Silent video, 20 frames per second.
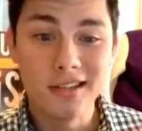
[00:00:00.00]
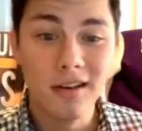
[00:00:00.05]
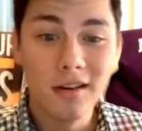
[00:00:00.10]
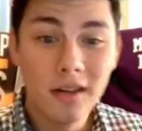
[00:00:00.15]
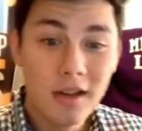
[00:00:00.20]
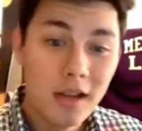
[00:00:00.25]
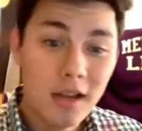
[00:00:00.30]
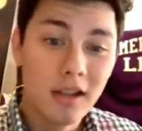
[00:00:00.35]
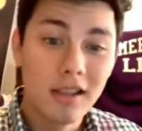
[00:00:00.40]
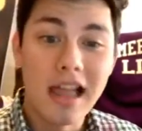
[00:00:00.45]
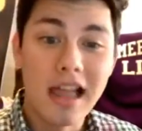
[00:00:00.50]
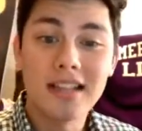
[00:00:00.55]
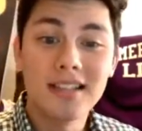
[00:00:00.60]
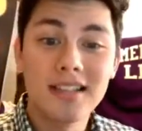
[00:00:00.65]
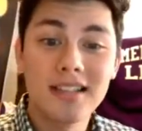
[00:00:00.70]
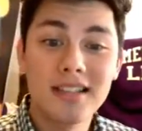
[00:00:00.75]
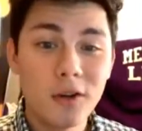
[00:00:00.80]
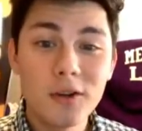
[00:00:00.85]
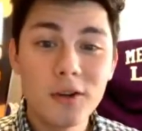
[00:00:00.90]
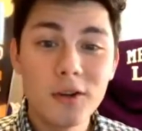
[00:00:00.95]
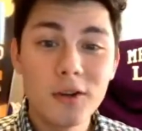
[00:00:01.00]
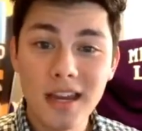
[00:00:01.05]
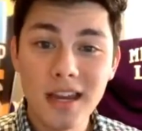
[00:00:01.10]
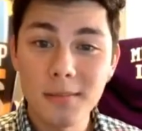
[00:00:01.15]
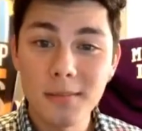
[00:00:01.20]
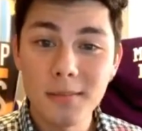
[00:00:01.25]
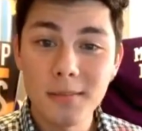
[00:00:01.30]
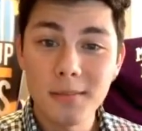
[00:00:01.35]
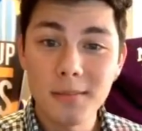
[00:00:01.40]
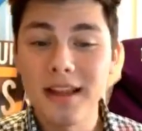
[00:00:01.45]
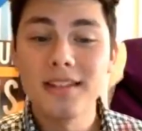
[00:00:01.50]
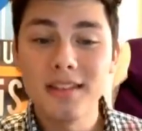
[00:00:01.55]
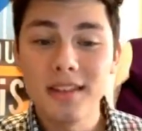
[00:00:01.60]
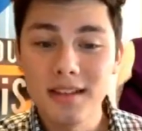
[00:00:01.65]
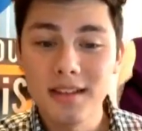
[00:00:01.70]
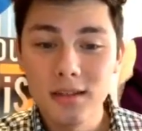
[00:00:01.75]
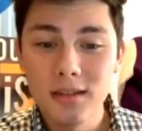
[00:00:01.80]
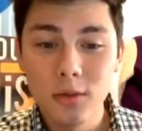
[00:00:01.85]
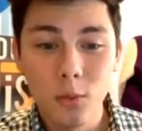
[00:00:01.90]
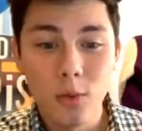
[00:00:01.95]
So lots of entertainment, lots
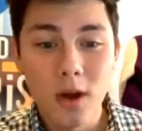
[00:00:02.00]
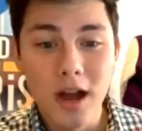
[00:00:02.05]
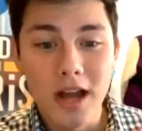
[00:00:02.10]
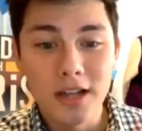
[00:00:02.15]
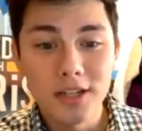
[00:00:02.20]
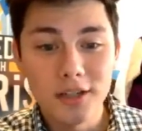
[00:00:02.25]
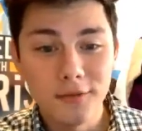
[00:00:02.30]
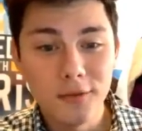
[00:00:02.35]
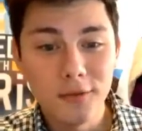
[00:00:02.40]
of things to watch.